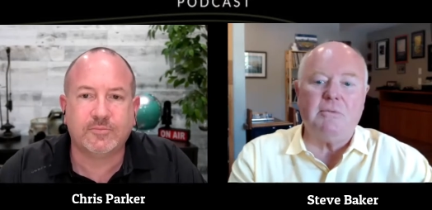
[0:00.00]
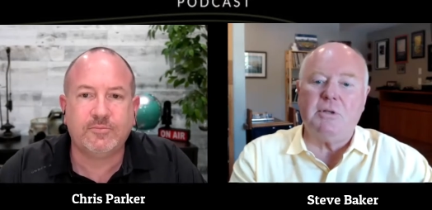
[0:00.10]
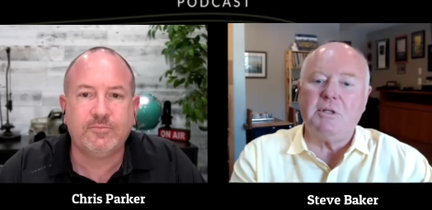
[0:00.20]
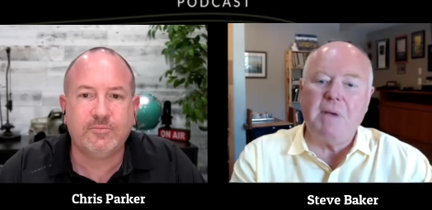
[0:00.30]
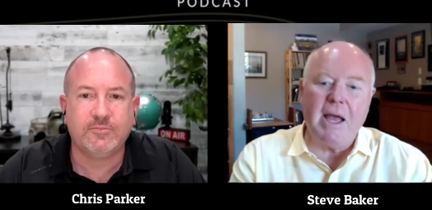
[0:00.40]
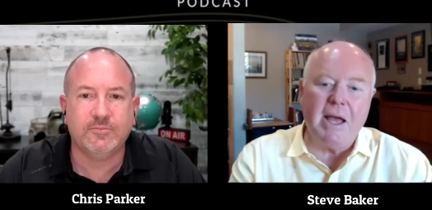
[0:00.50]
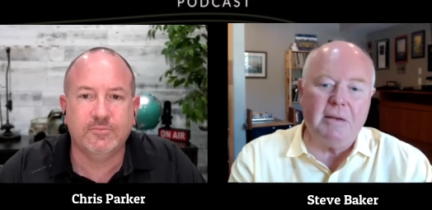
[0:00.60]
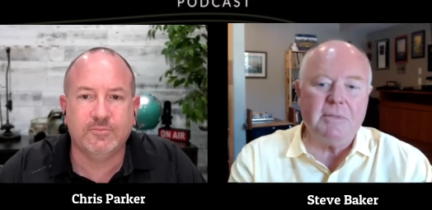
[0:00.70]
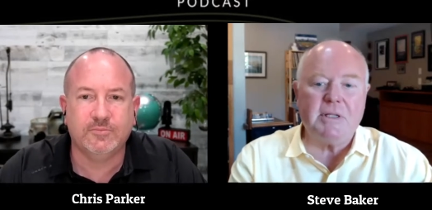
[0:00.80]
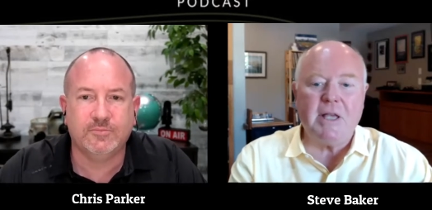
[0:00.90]
Speaker 1: with
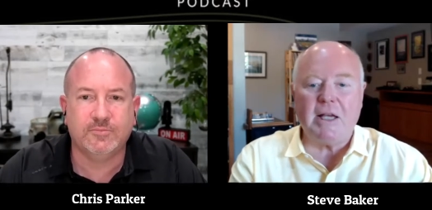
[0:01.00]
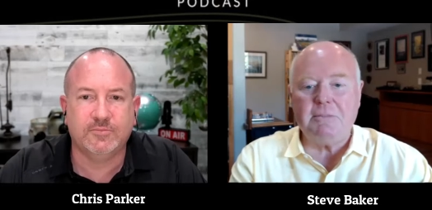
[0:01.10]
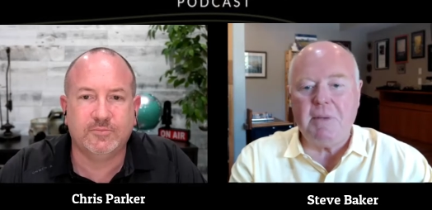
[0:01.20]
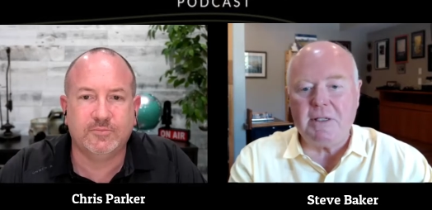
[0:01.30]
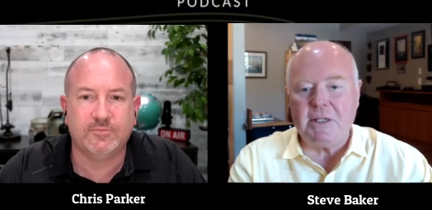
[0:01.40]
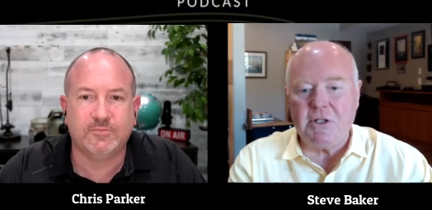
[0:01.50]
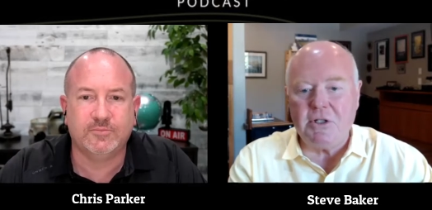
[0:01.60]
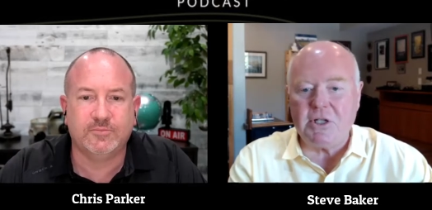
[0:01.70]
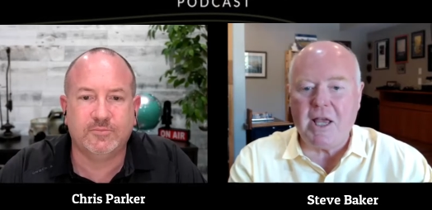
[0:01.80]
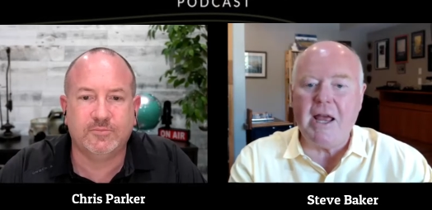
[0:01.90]
spams, text
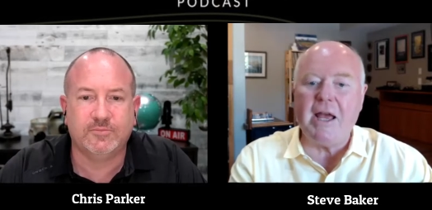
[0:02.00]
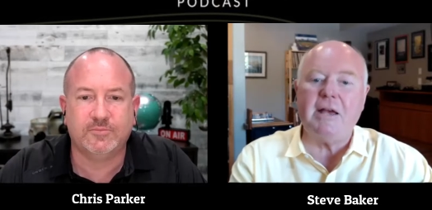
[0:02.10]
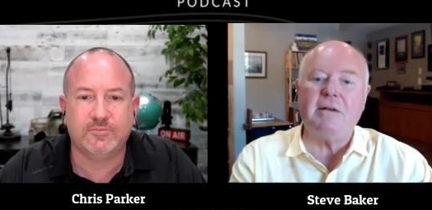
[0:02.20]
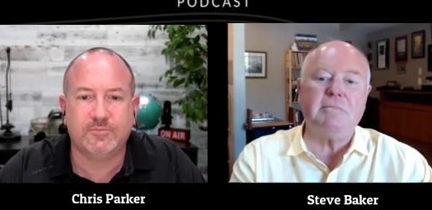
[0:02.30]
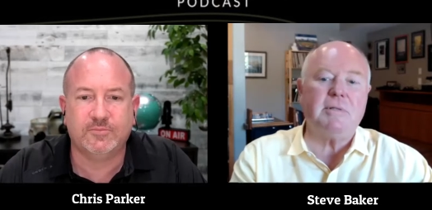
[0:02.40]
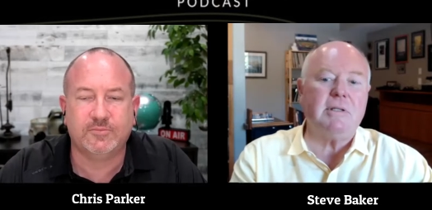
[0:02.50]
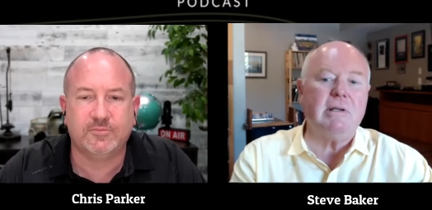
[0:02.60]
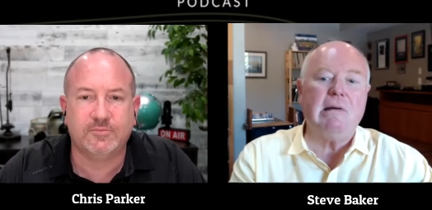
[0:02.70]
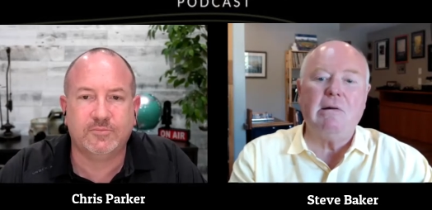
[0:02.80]
message scams,